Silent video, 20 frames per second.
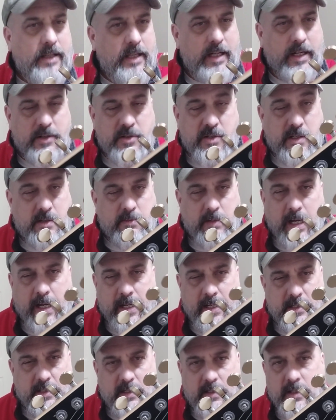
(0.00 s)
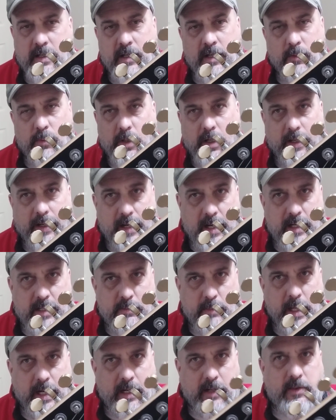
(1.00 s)
It's just, I guess, really a
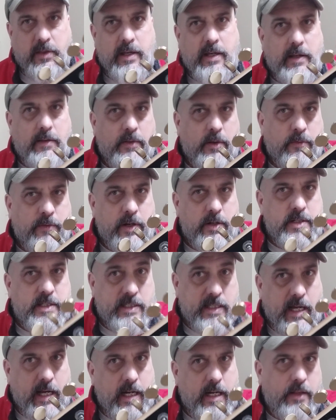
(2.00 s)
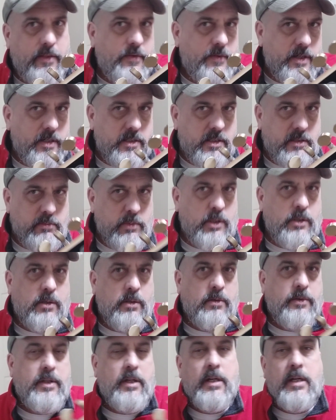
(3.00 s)
cosmetic thing. They're very solid, they're very
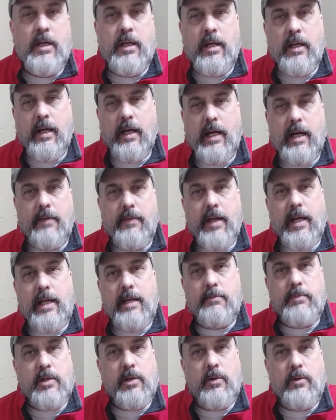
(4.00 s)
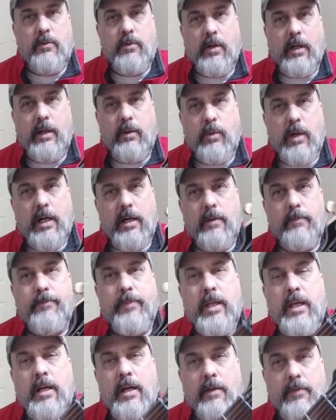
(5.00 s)
smooth, and they keep tuned really well.
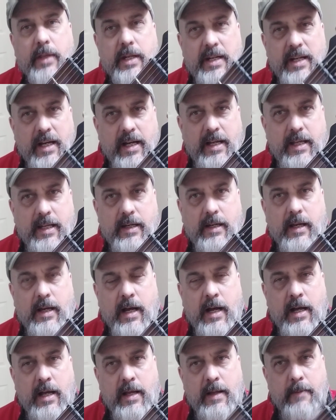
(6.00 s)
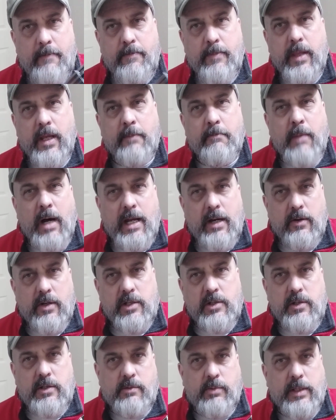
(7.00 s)
The nut, minor
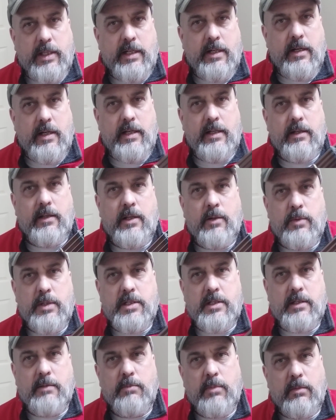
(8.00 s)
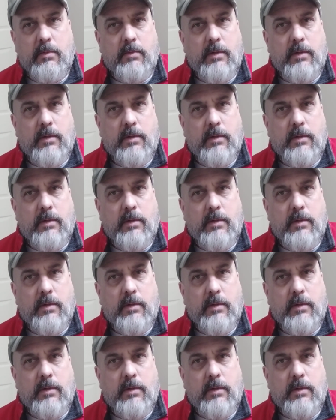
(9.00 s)
issues with the nut. There was